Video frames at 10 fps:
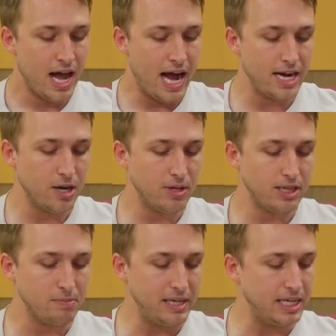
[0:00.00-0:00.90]
I know that
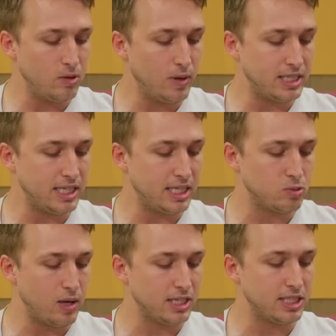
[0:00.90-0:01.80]
the meeting went as
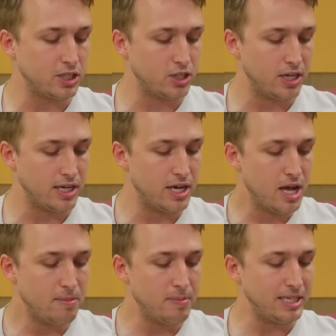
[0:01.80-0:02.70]
well as it could,
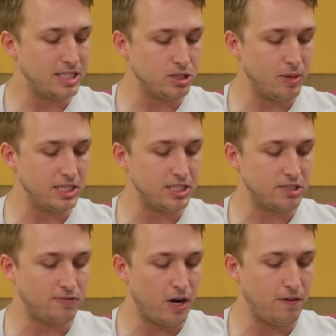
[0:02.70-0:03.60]
but my situation
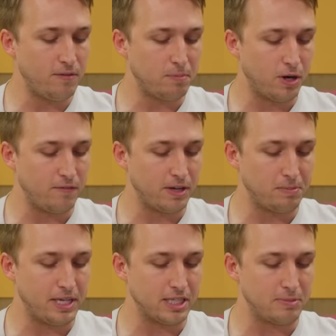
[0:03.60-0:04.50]
is far from perfect
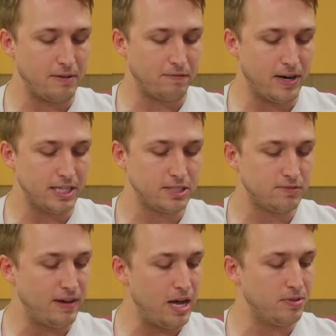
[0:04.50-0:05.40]
because my friends
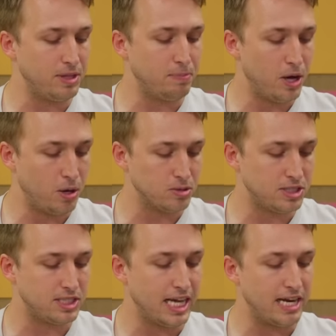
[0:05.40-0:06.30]
found the
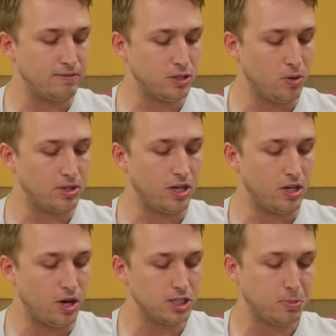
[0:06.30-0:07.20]
posts and have told a
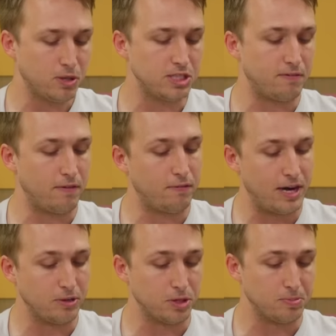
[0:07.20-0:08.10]
large portion of our
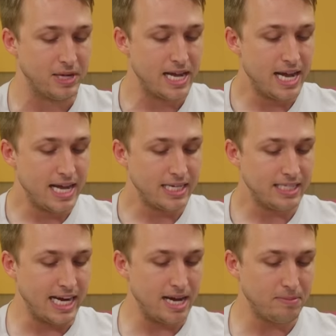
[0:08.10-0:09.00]
friend group.
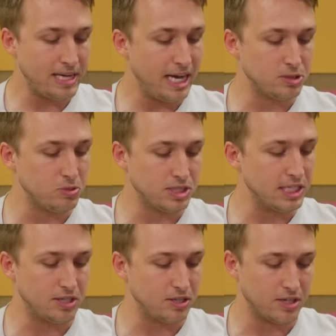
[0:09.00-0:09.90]
Damn casual
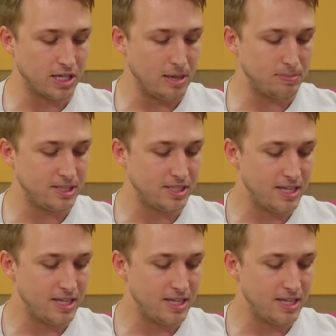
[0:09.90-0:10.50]
Tinder hookups.